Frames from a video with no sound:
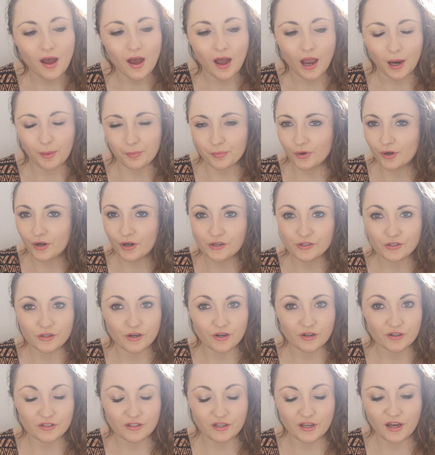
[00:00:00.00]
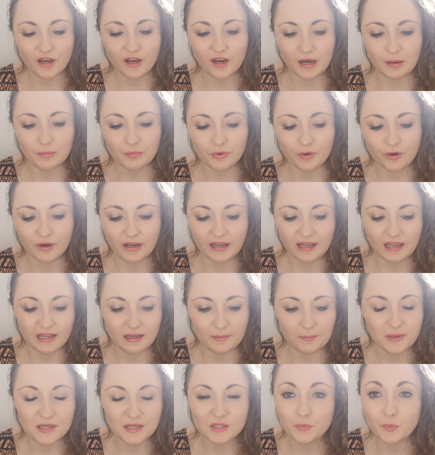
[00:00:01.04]
I'm not a doctor, I'm not a
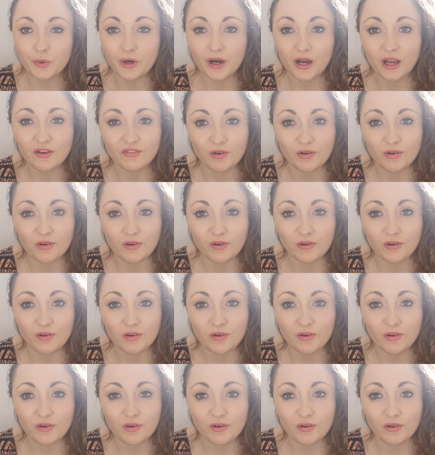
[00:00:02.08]
midwife,